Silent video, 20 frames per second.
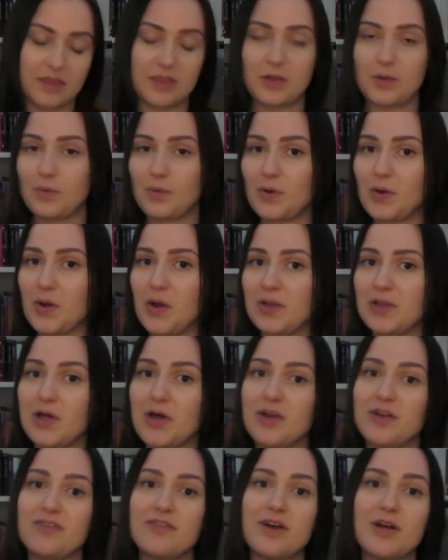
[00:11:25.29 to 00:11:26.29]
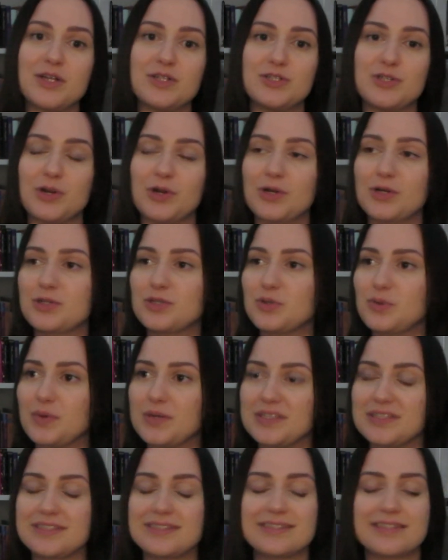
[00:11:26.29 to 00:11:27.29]
There were a lot of dark
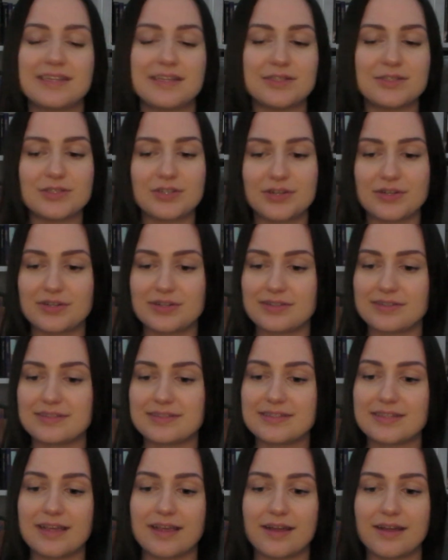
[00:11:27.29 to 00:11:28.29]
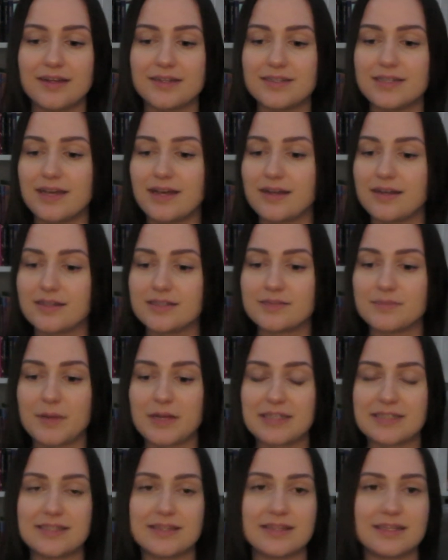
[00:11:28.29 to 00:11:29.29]
twists and turns and
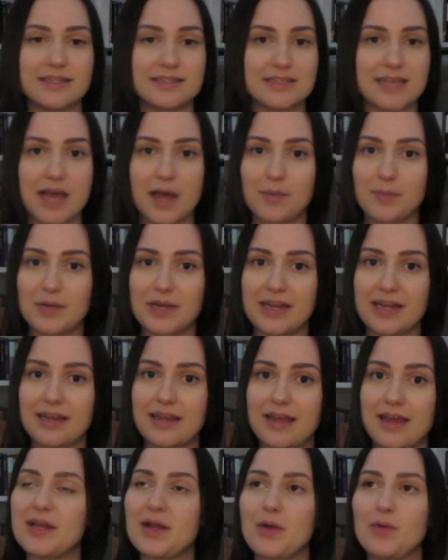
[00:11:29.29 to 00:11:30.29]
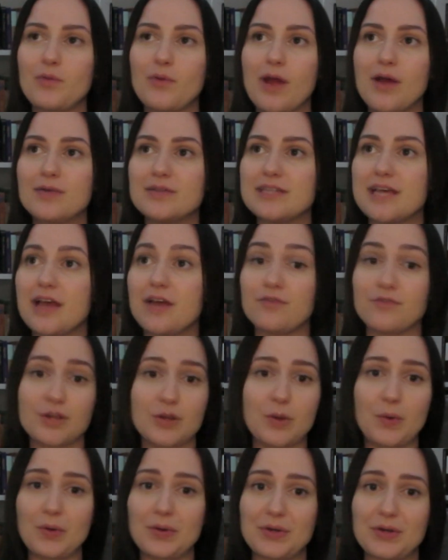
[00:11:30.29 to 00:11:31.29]
unexpected things happening around every
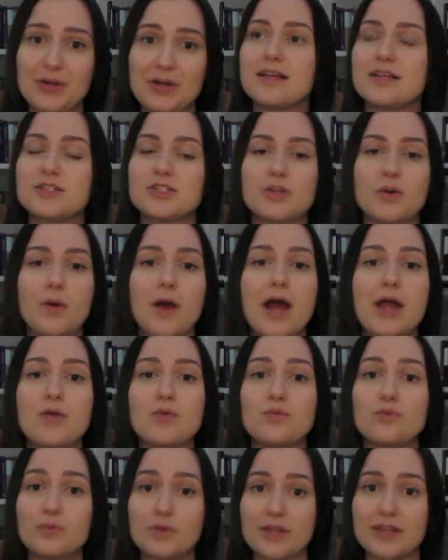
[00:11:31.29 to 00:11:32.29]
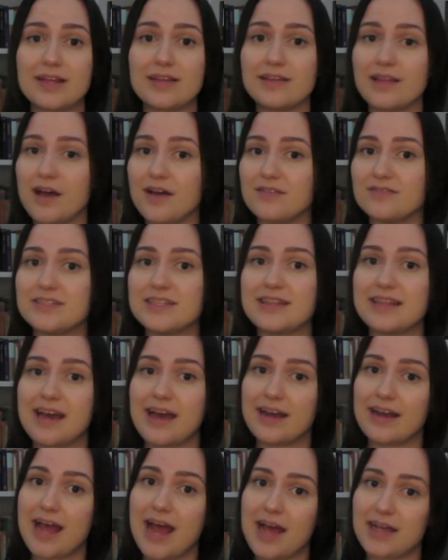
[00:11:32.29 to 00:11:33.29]
corner, so I really loved
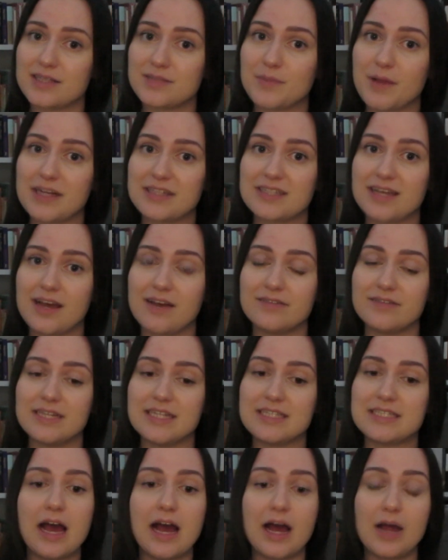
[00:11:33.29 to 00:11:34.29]
that aspect of it.